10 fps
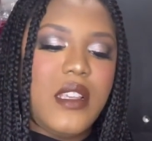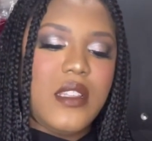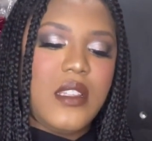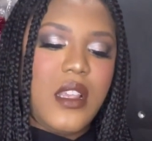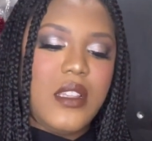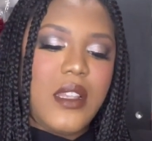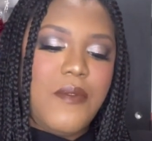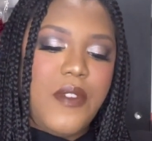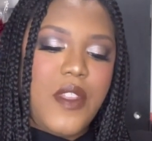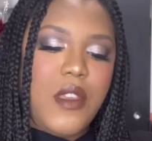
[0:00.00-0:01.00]
it's
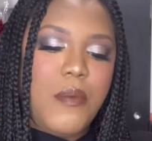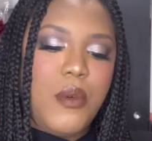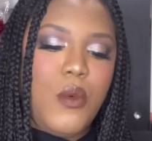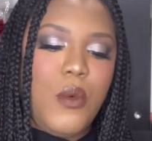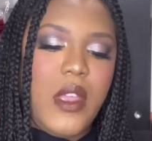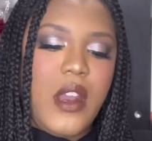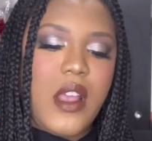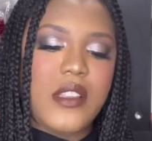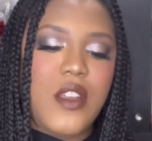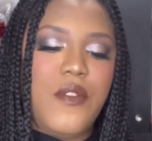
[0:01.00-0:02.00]
something that you pull in
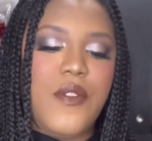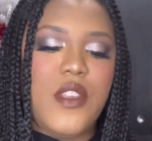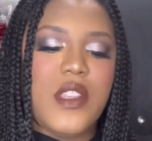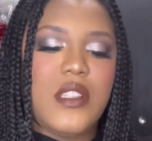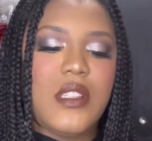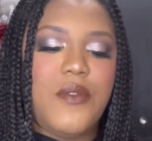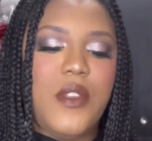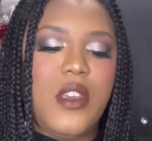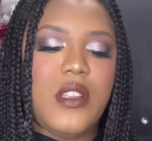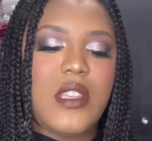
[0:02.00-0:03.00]
i don't think this is
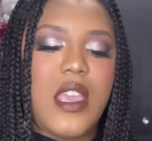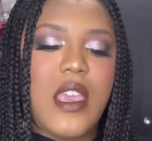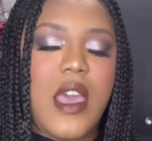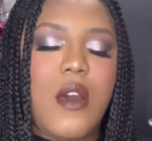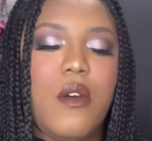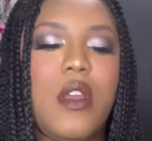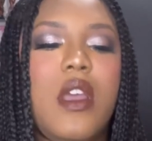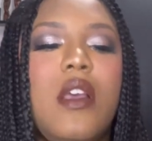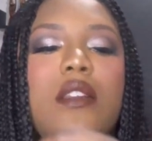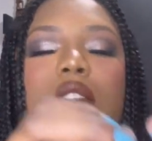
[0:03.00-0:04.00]
something you could take out
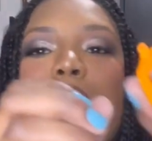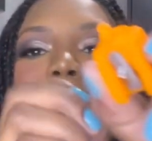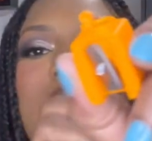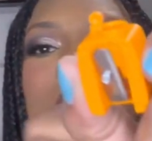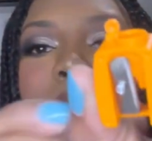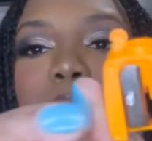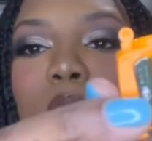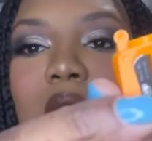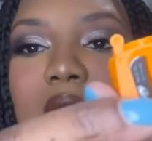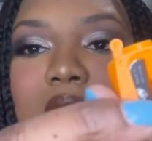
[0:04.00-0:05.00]
so it's
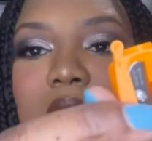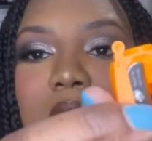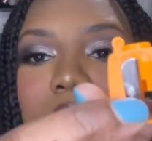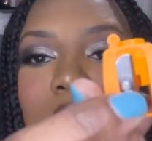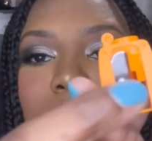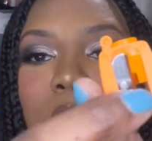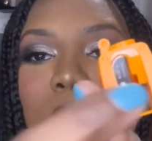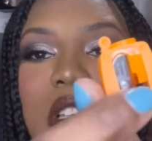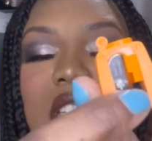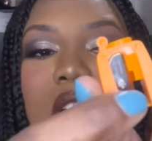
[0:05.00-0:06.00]
inbuilt like that
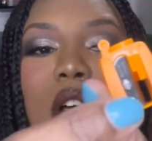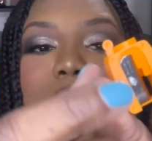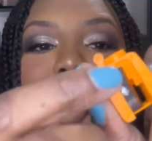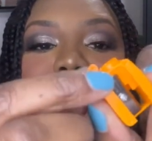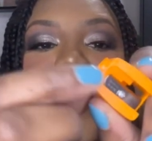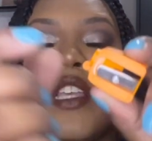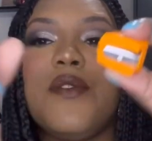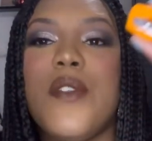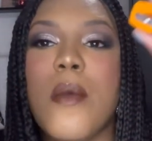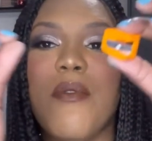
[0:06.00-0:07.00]
which tells me that it's
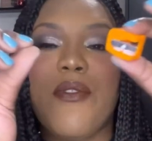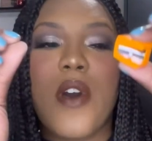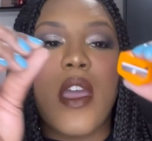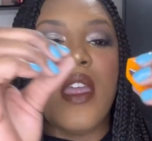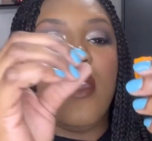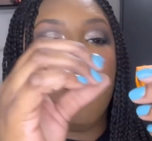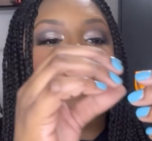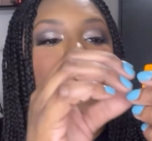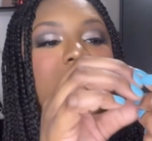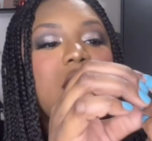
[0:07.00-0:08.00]
for them fine
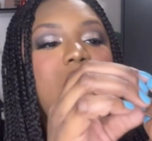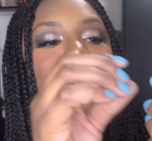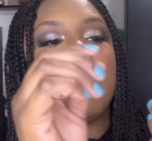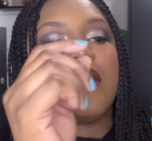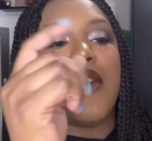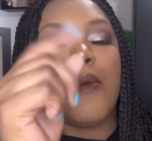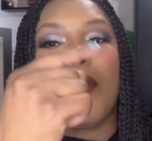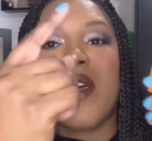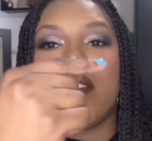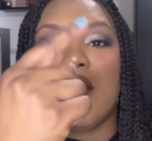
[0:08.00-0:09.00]
ones that has like the
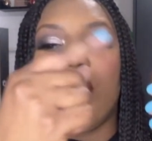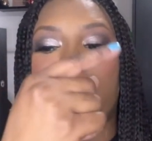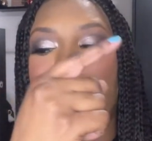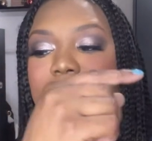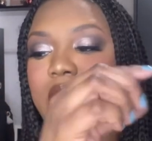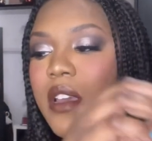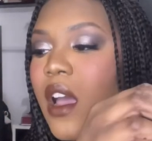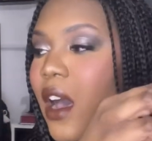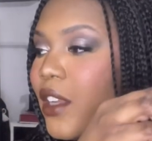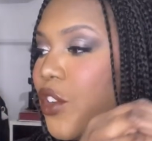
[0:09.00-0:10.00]
plastic on the end.
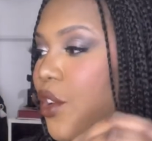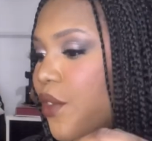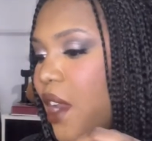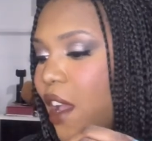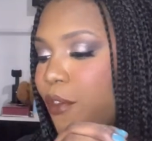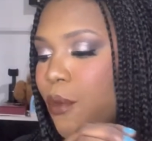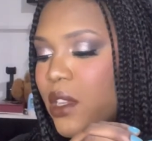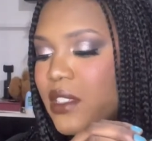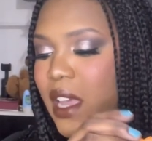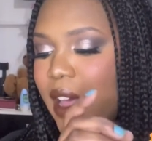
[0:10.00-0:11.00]
I don't even have
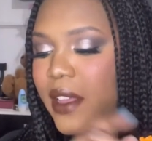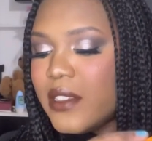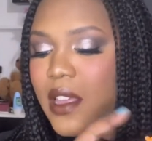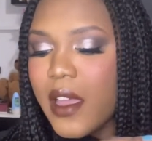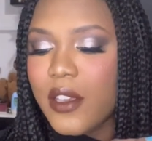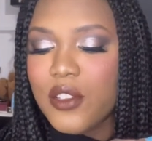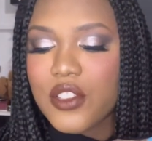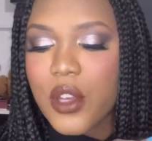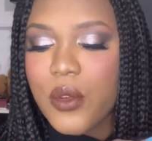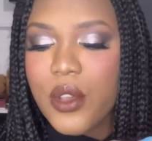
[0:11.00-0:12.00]
one to hands that I can
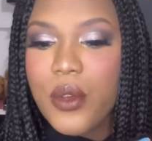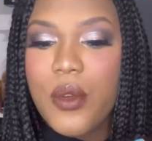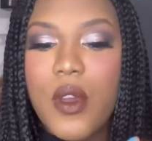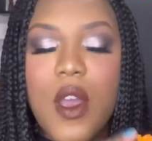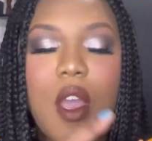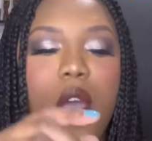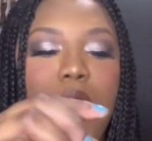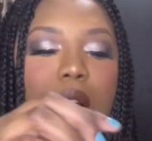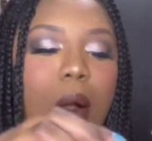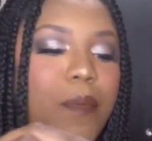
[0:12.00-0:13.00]
show you.
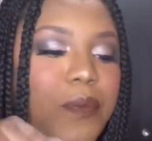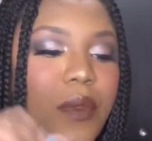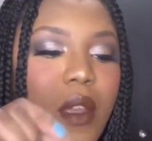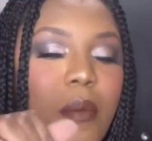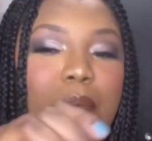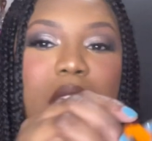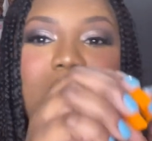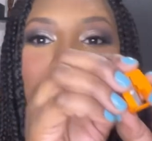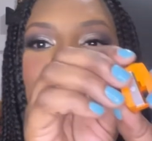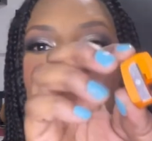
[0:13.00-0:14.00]
Um, but
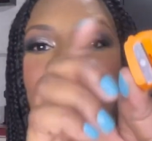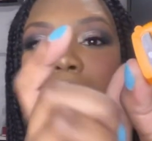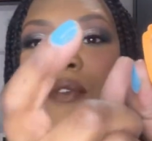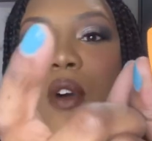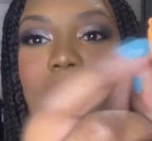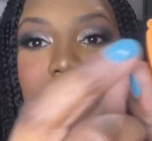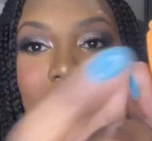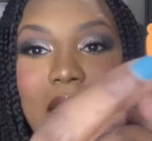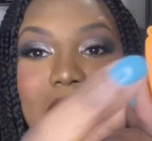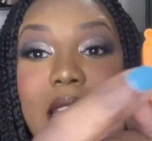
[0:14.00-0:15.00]
yeah, I've
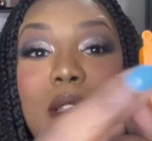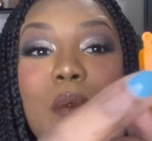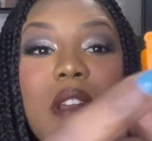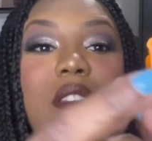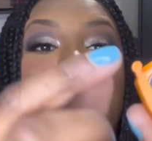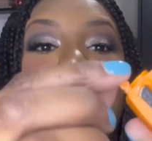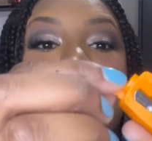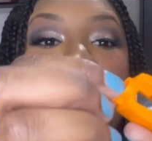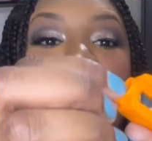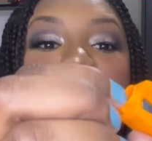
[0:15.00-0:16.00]
I need one of
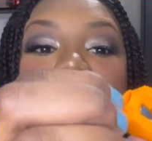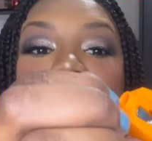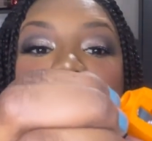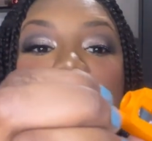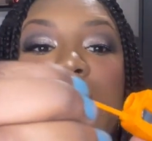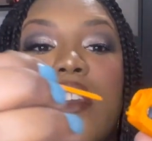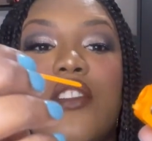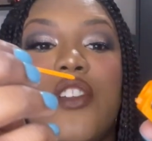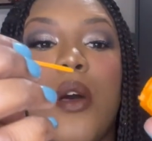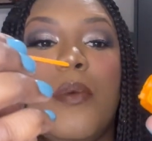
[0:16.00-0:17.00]
these because the, the regular
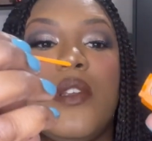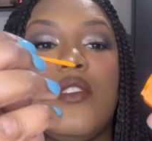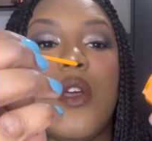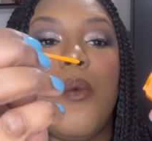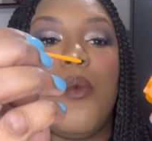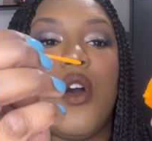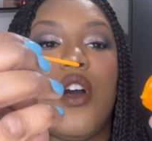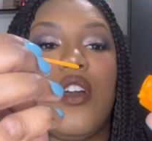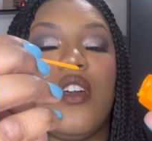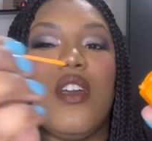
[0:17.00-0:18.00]
sharpeners don't
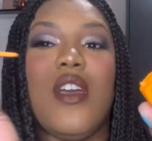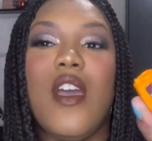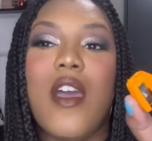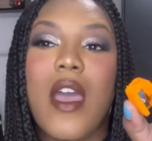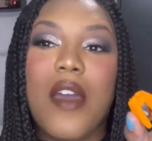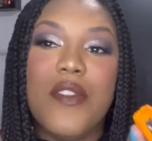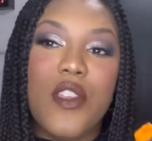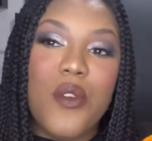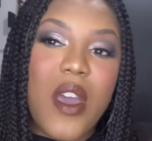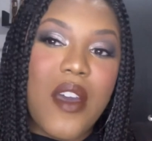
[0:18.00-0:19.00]
work. And
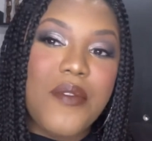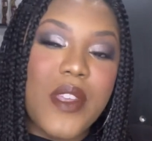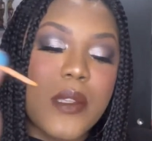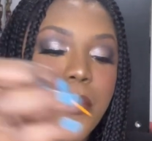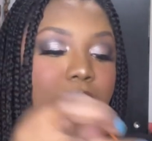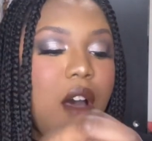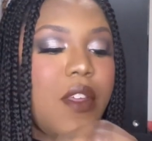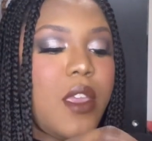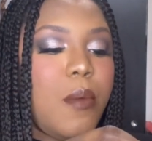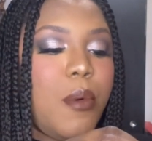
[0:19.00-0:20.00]
then you have this part
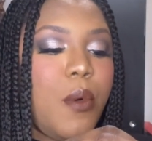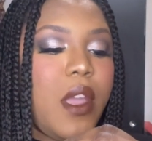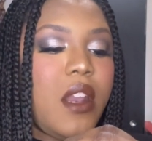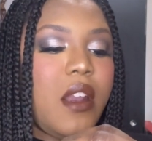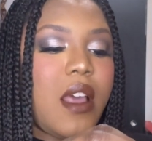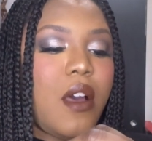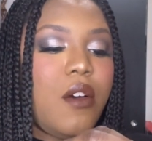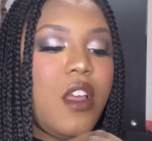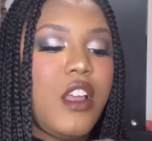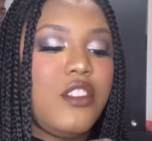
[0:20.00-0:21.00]
that you pull in and
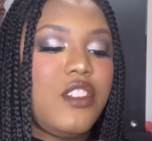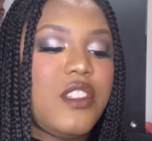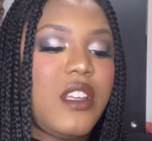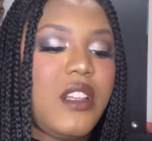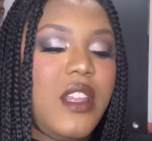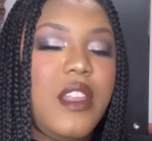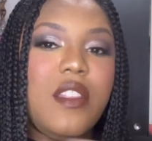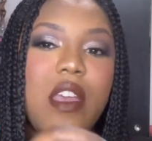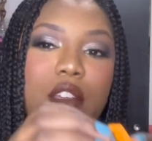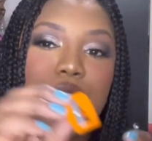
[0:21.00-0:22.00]
out just to clean
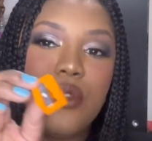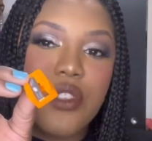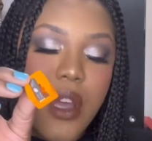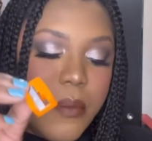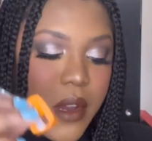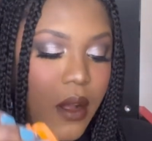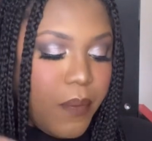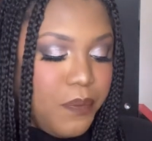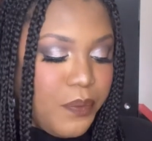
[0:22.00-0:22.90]
the actual sharpener.